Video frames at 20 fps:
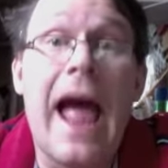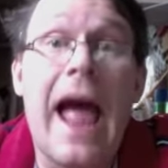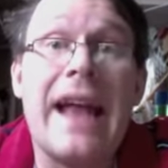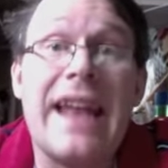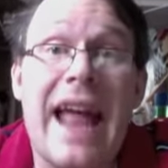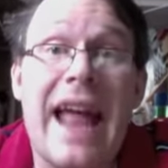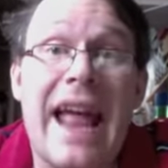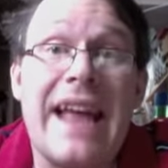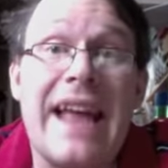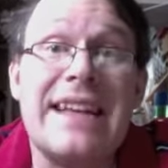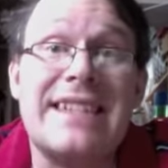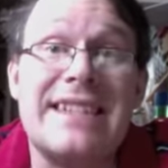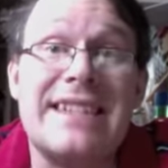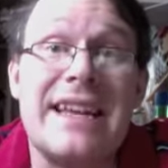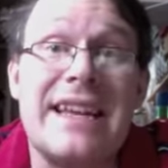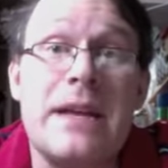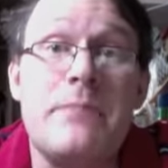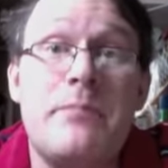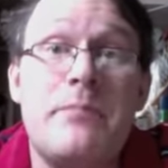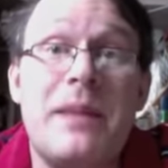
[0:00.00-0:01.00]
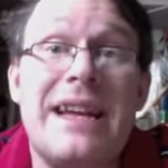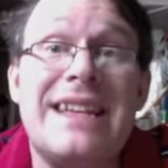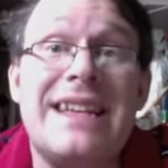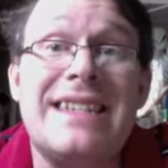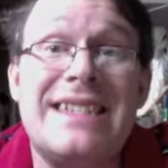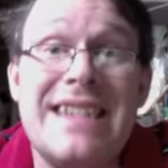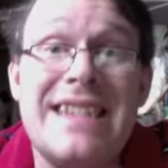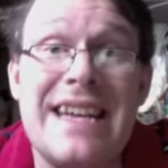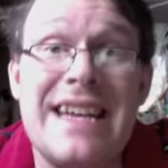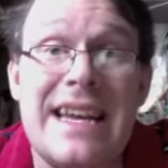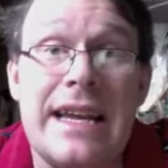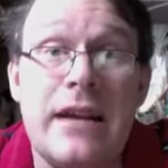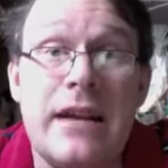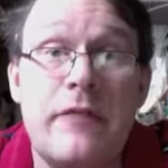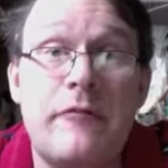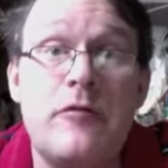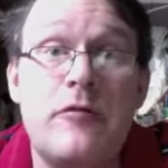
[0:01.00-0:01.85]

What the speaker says: and A, C, B, D